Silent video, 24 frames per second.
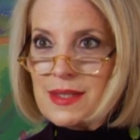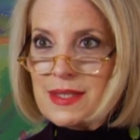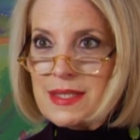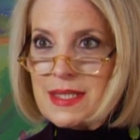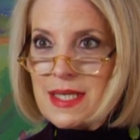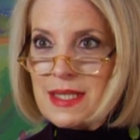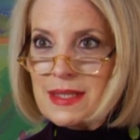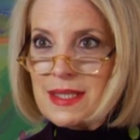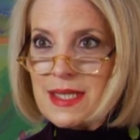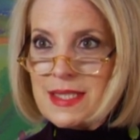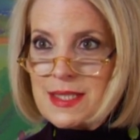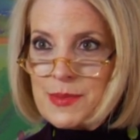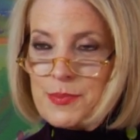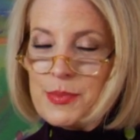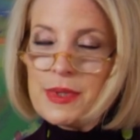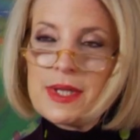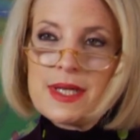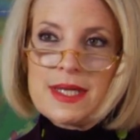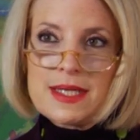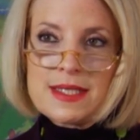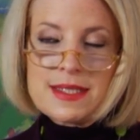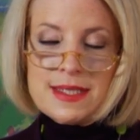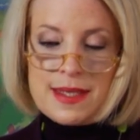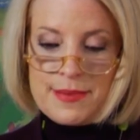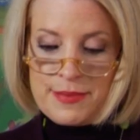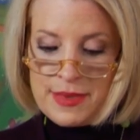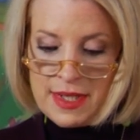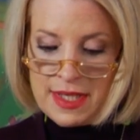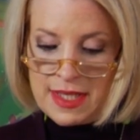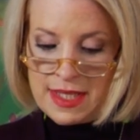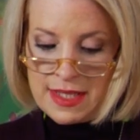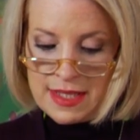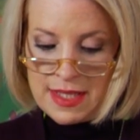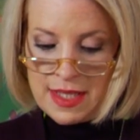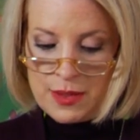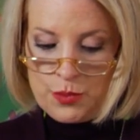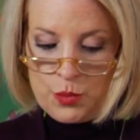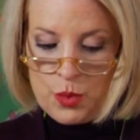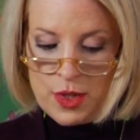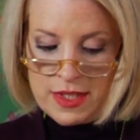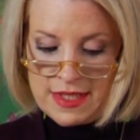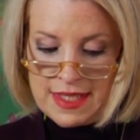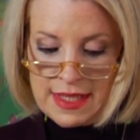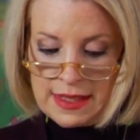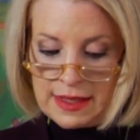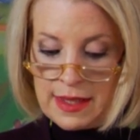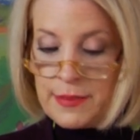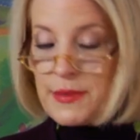Tell us, please. I mean, it
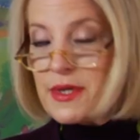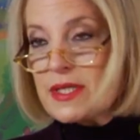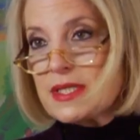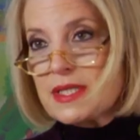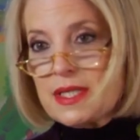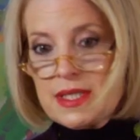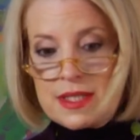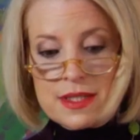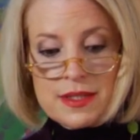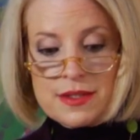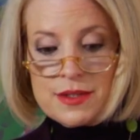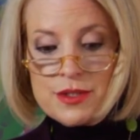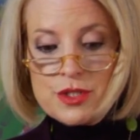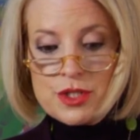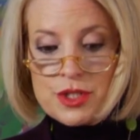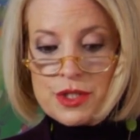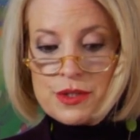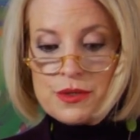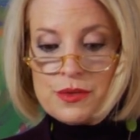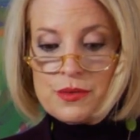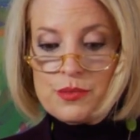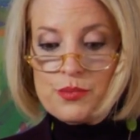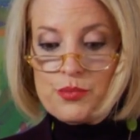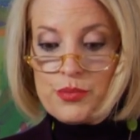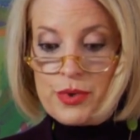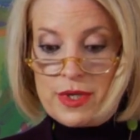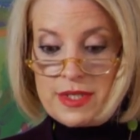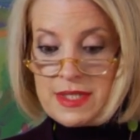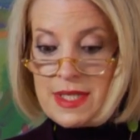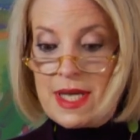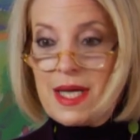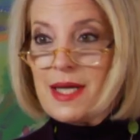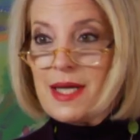wasn't limited to breast